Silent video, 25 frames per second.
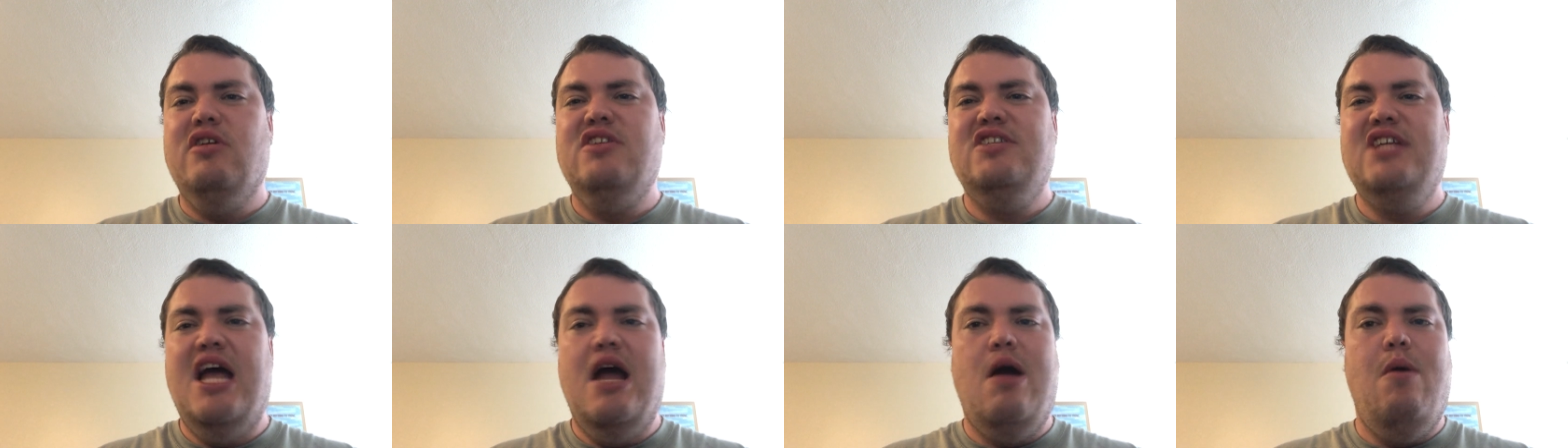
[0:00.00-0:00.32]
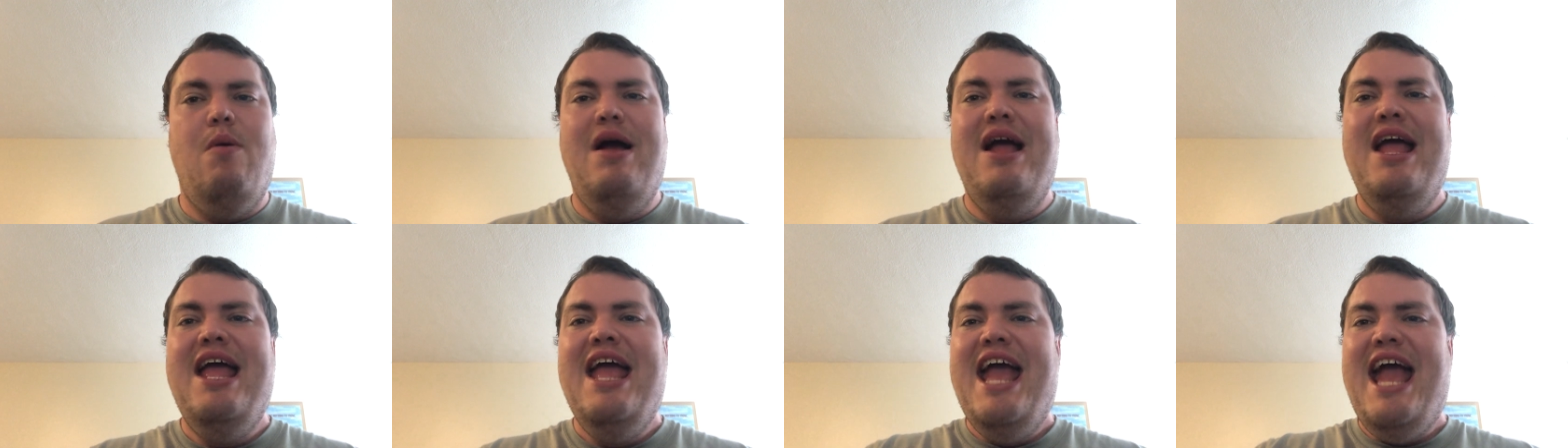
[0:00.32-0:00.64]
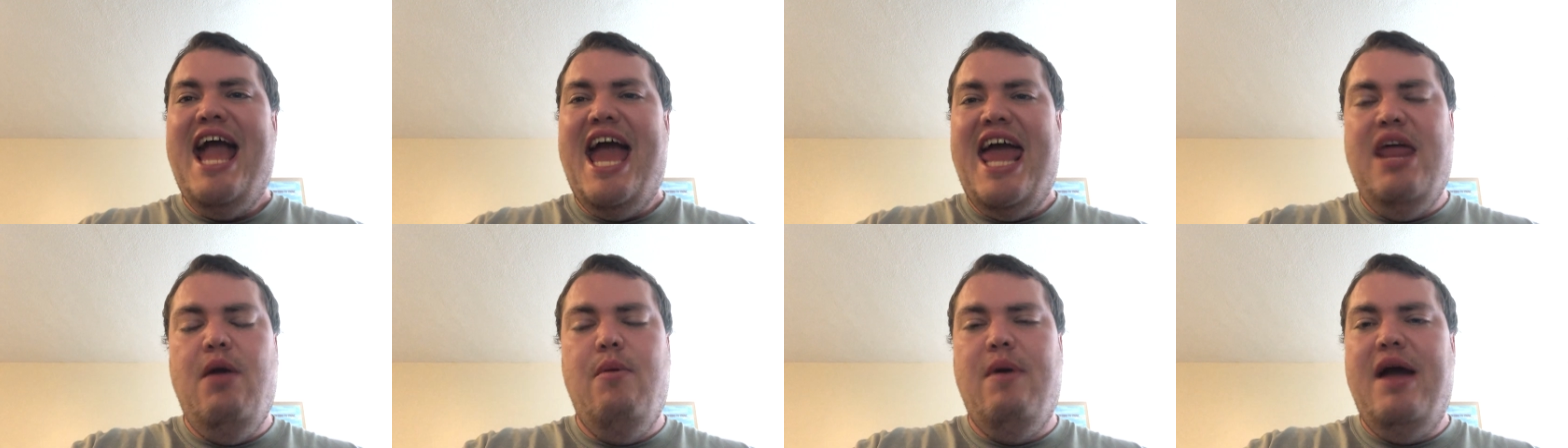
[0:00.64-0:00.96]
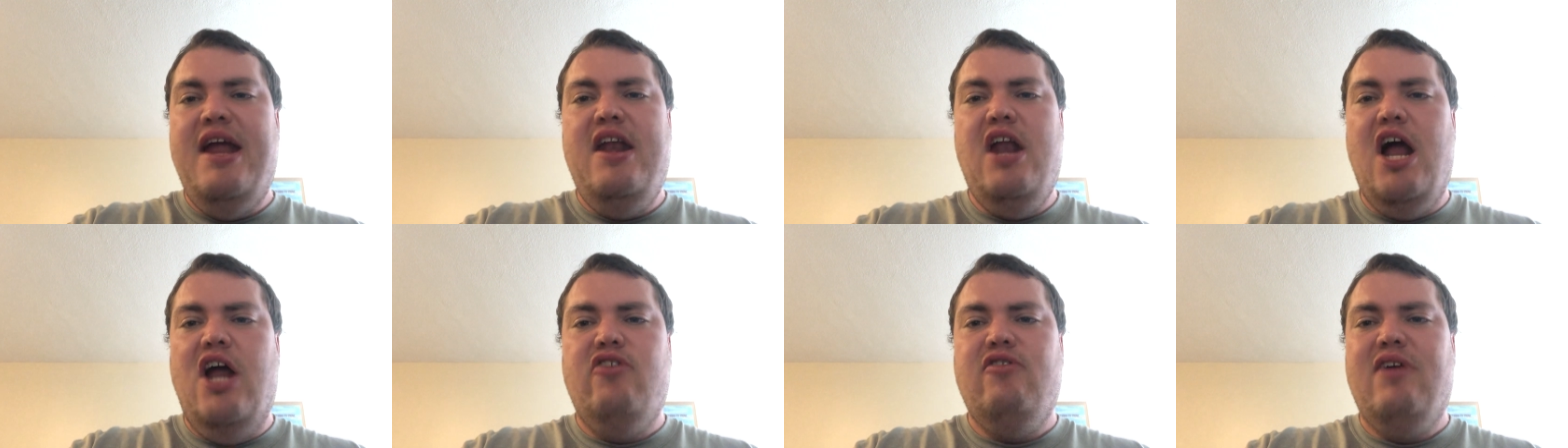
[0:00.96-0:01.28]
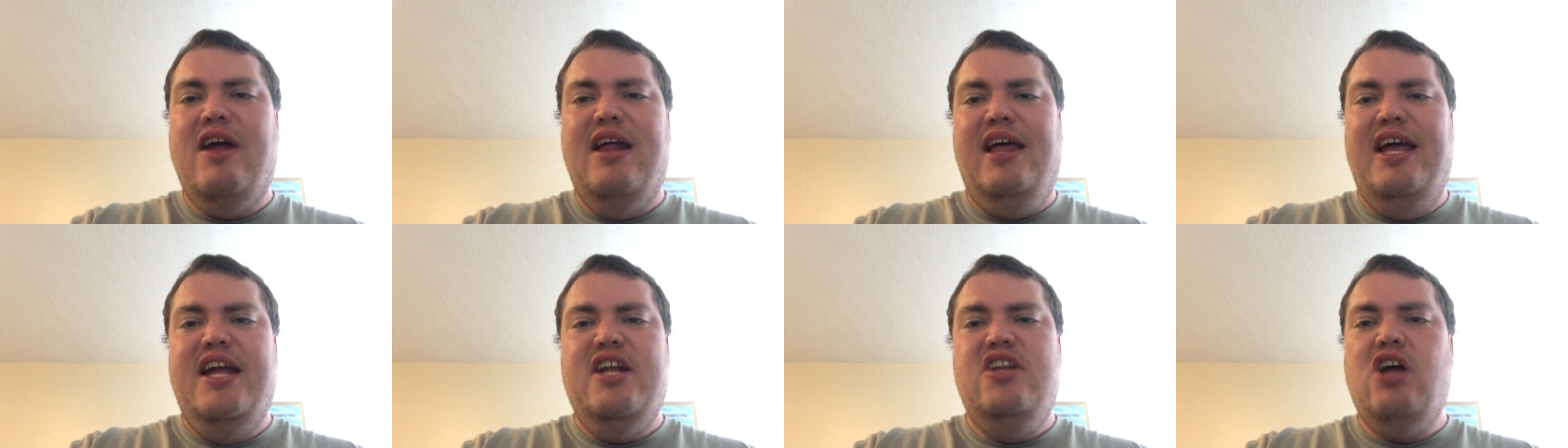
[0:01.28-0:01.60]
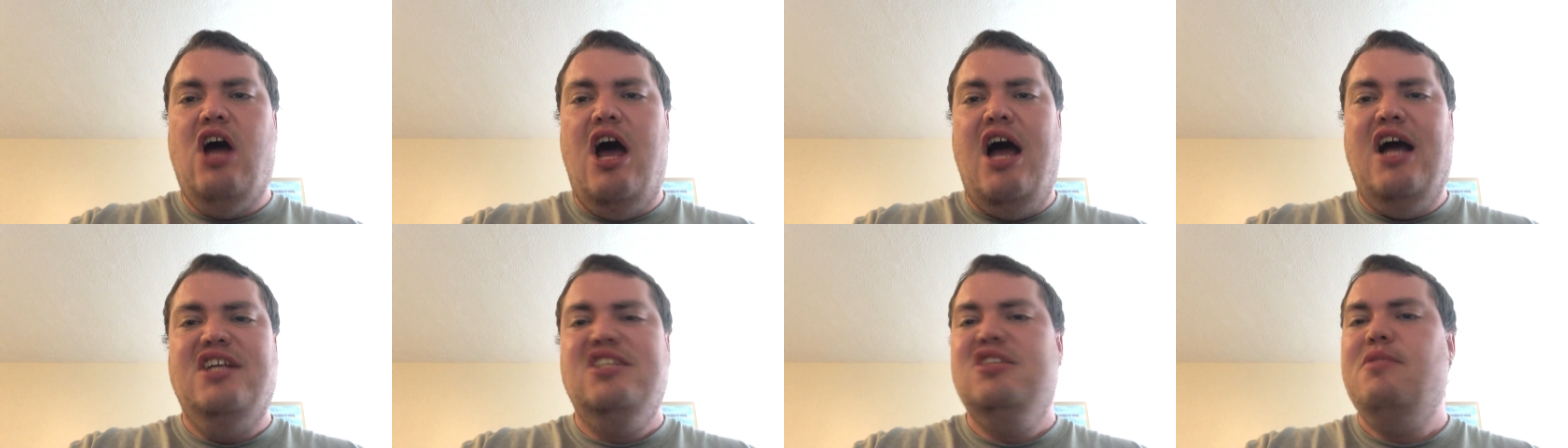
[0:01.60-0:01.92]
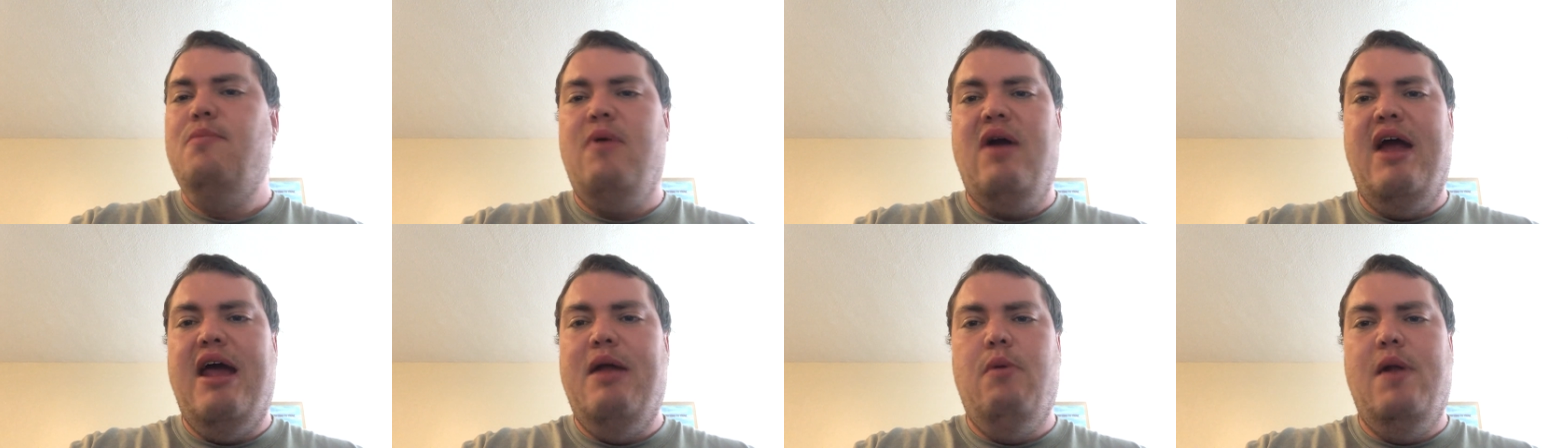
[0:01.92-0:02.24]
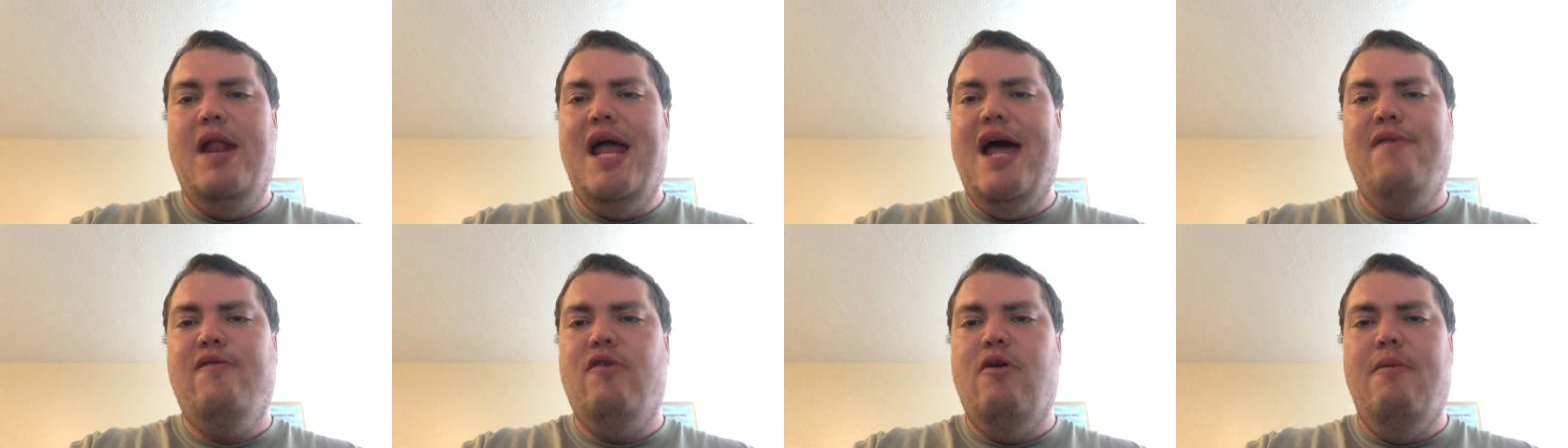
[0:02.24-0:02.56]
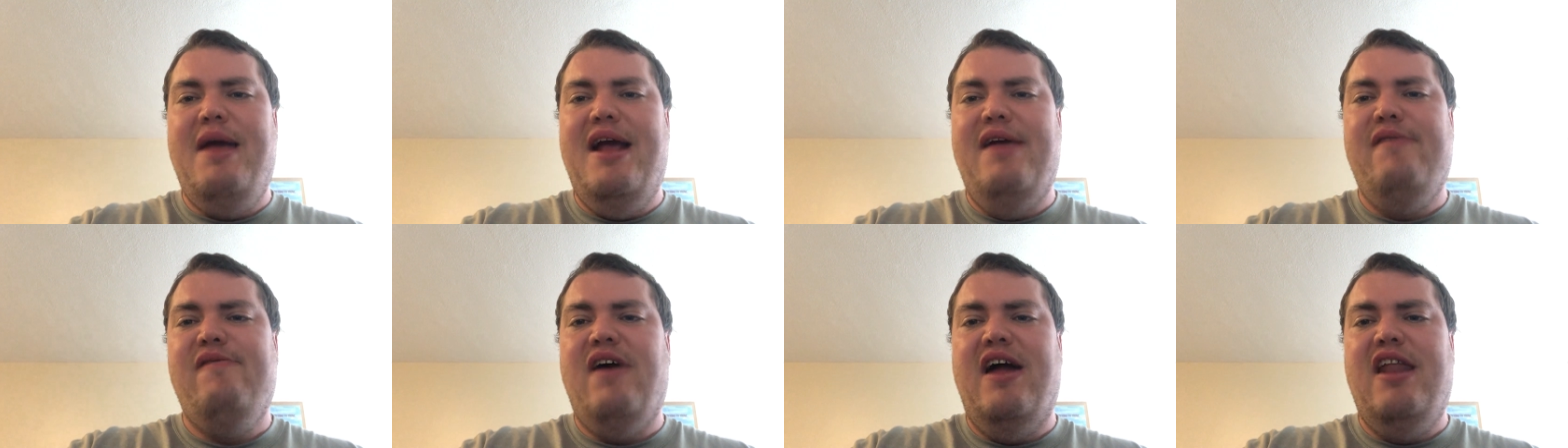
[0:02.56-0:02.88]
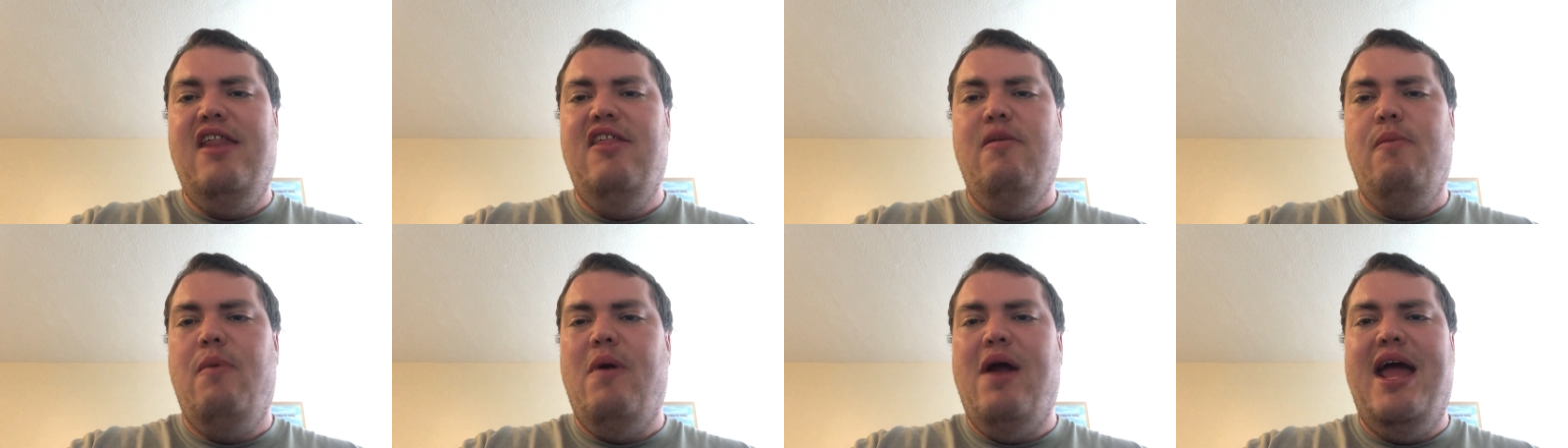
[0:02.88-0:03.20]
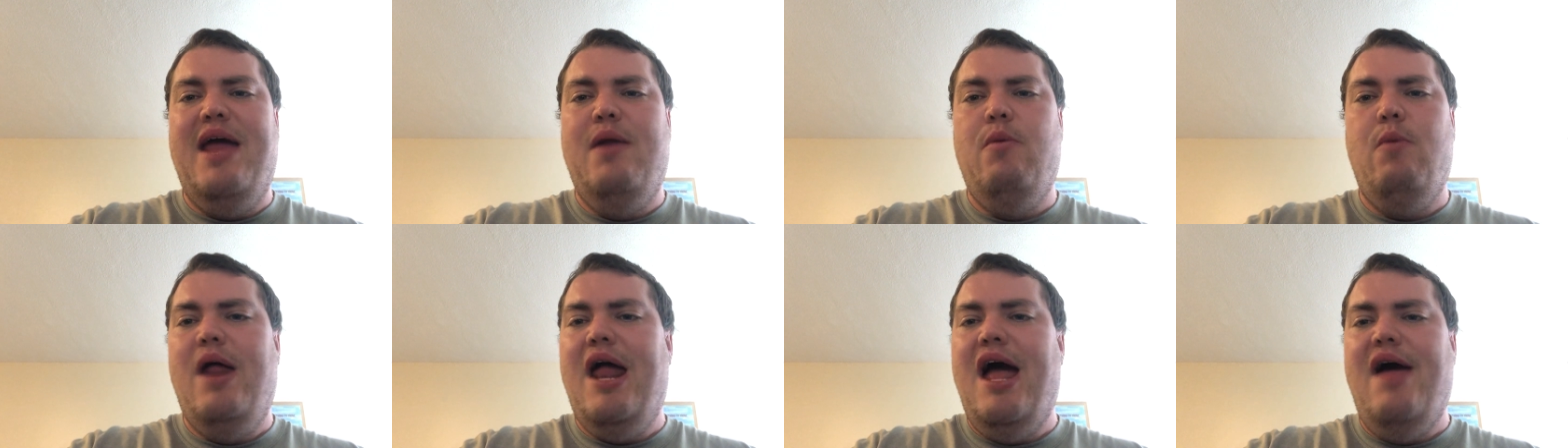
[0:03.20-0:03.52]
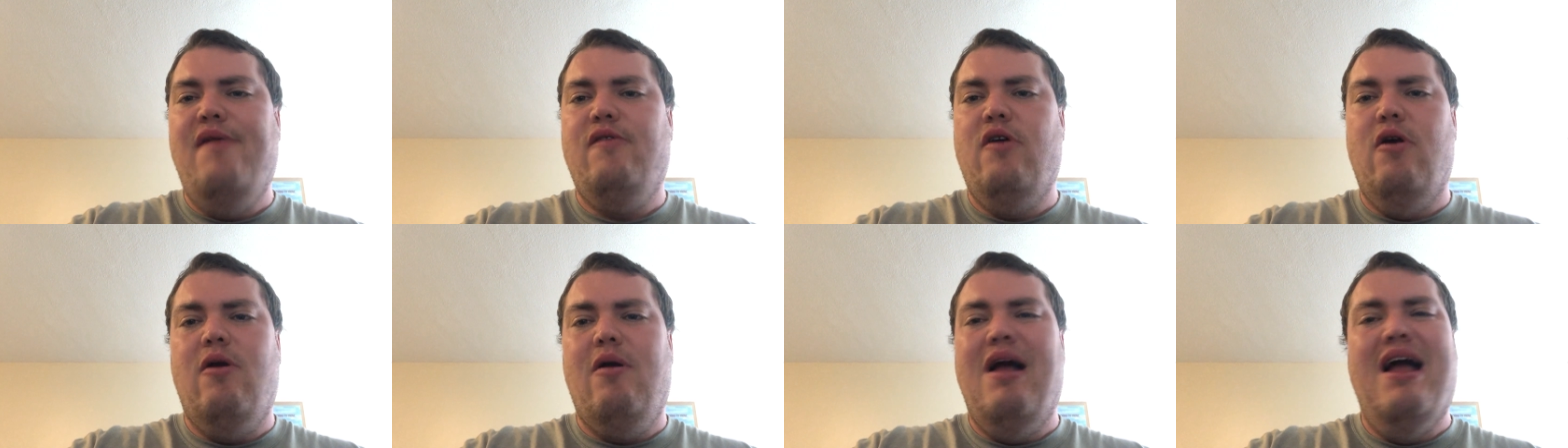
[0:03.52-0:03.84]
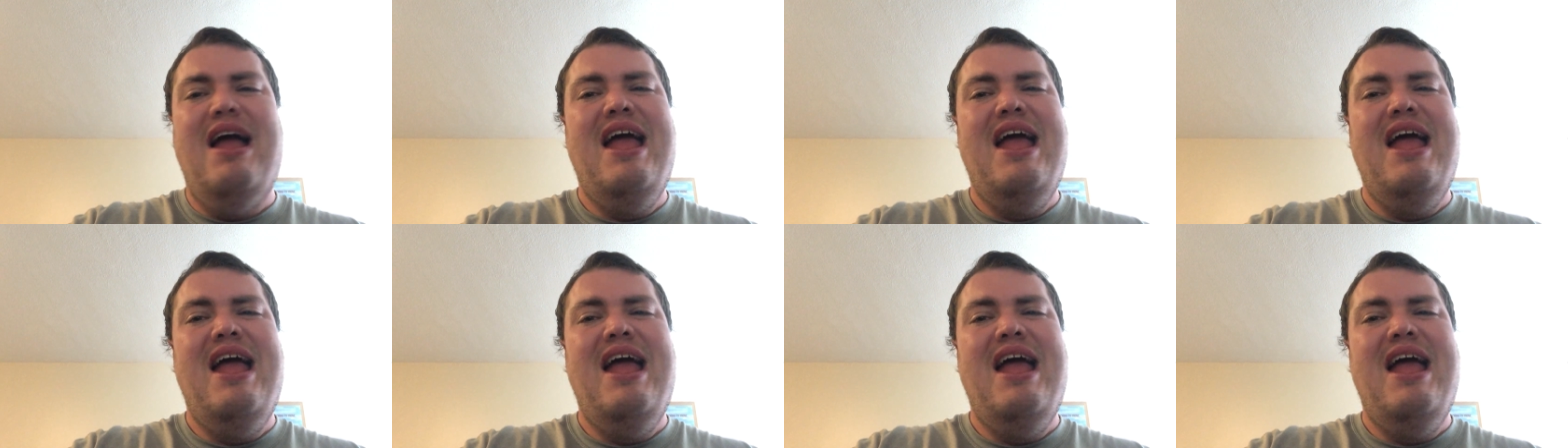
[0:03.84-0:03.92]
So, you're not trying to like dox the brand, whatever, make fun of the brand, whatever.